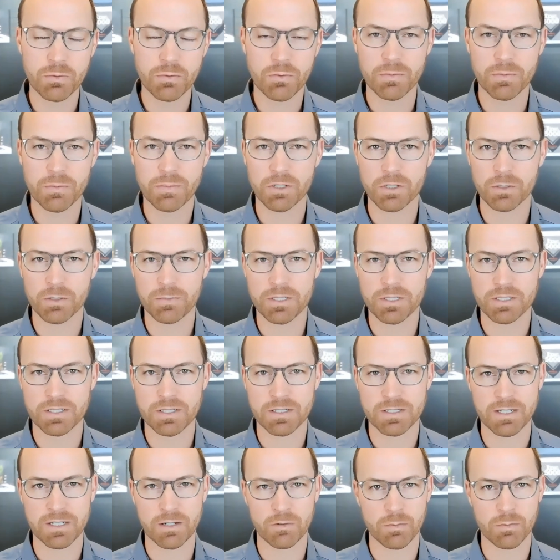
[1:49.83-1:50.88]
want to build a
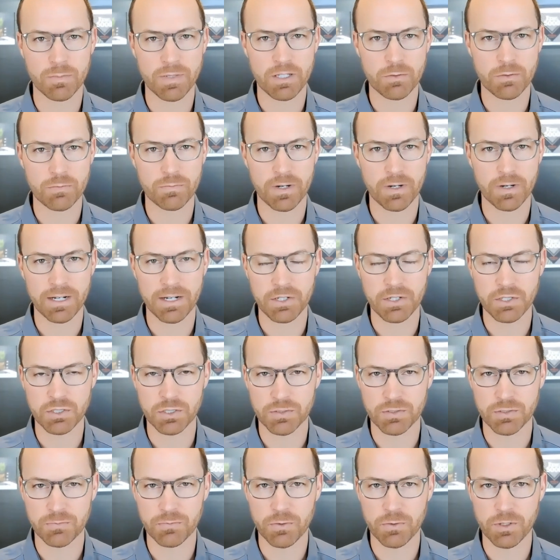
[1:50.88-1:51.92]
business that will make you
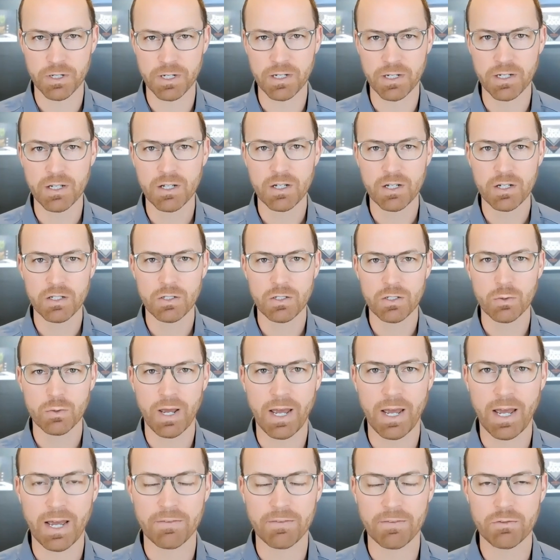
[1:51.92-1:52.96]
financially free, you
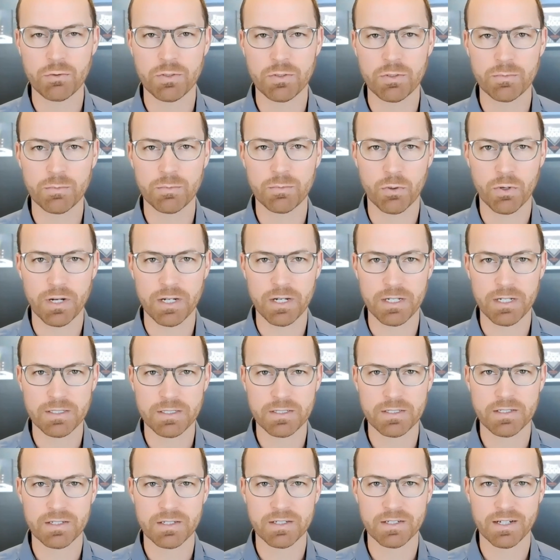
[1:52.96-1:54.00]
have to
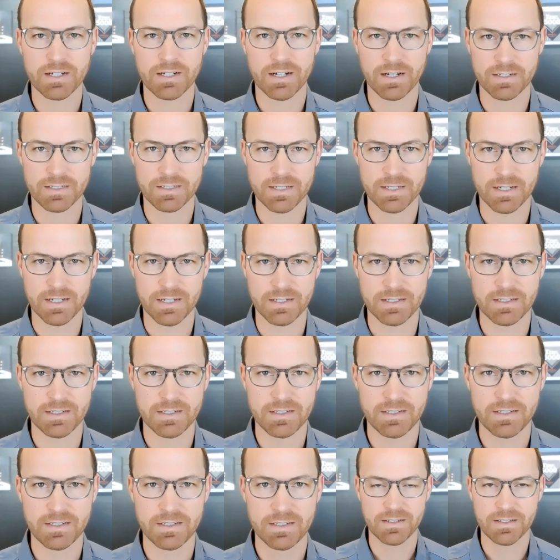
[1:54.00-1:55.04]
embrace content.
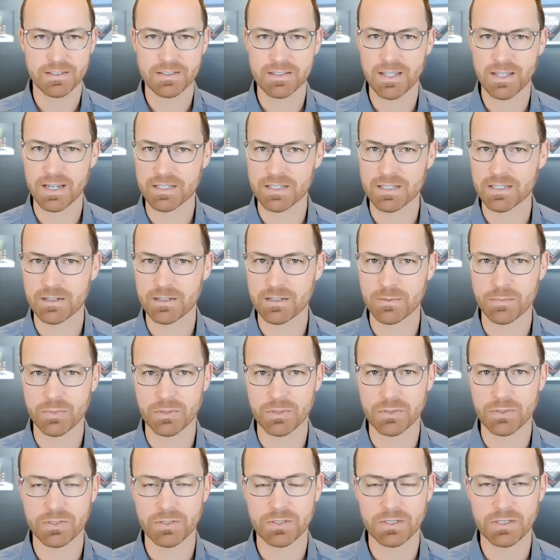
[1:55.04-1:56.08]
It's that
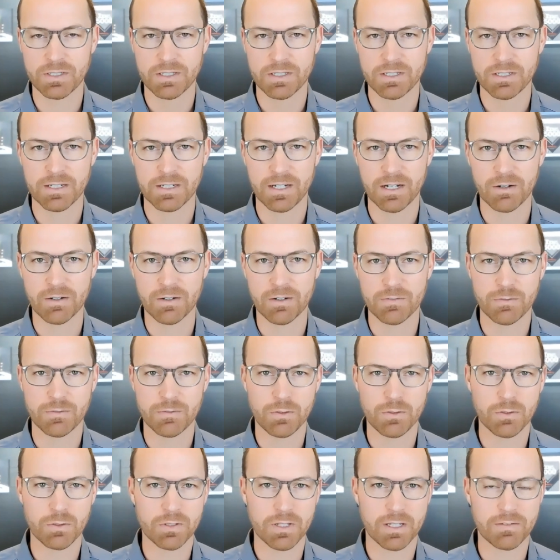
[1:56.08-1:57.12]
simple. Now, if you
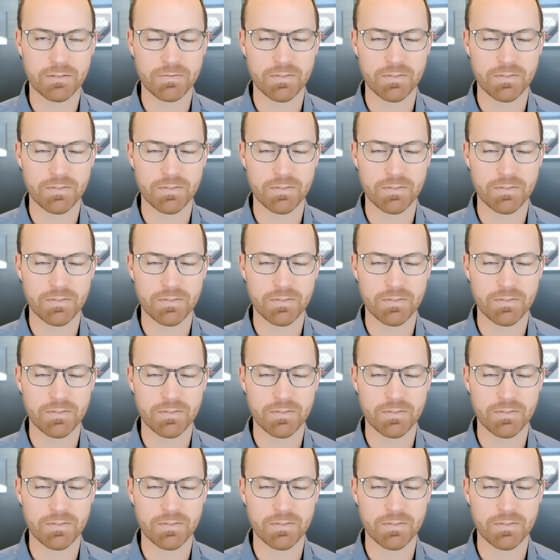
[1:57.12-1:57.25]
don't like